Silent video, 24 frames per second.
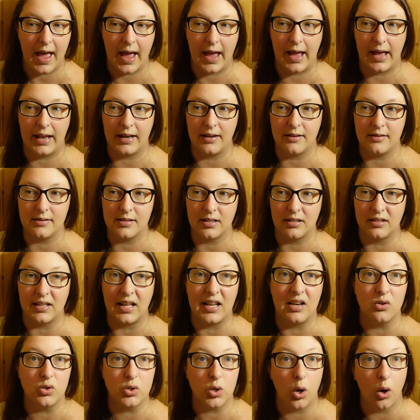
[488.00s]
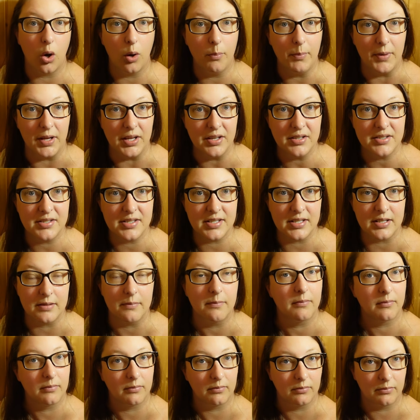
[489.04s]
And then Thomas,
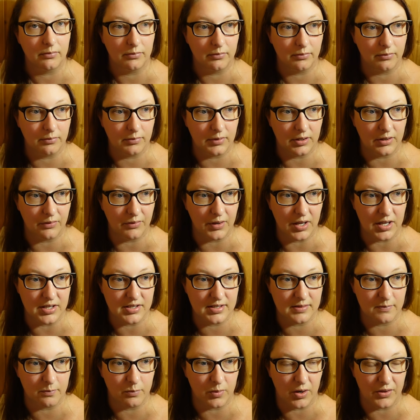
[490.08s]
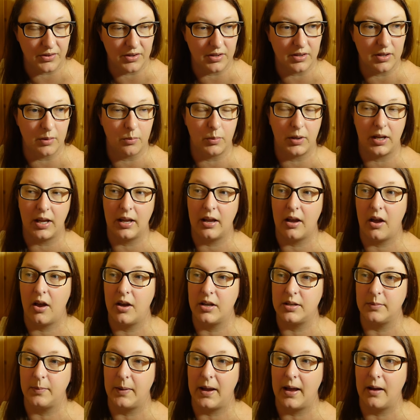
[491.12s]
the first brother that we
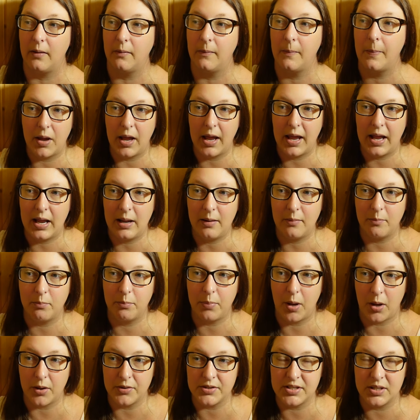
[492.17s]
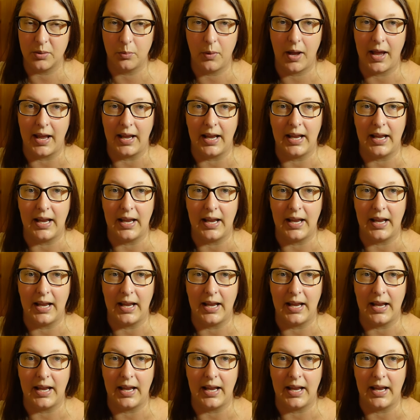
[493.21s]
heard about, he passed away.